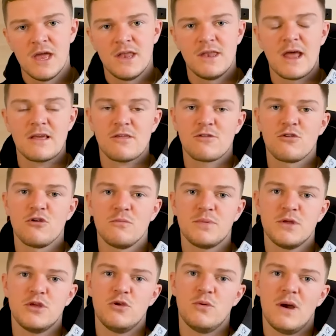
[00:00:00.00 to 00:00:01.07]
Next up,
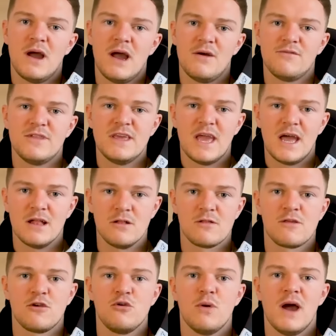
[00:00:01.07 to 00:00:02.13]
you have the L
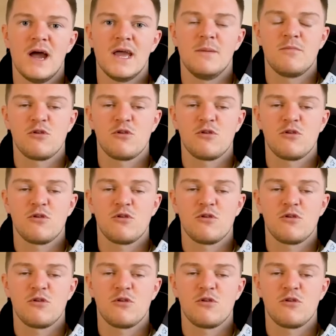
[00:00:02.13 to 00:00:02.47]
two hype.